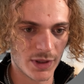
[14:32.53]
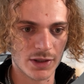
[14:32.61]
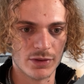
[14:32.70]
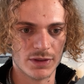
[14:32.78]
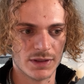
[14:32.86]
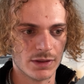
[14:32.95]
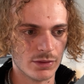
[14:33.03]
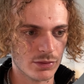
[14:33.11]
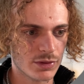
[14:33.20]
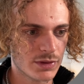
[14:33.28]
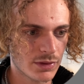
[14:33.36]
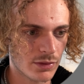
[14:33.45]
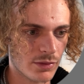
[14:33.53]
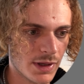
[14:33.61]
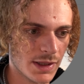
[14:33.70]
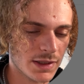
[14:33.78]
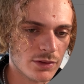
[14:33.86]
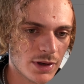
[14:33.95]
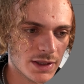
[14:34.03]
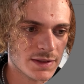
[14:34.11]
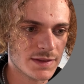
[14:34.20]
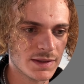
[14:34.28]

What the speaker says: because it looks really great.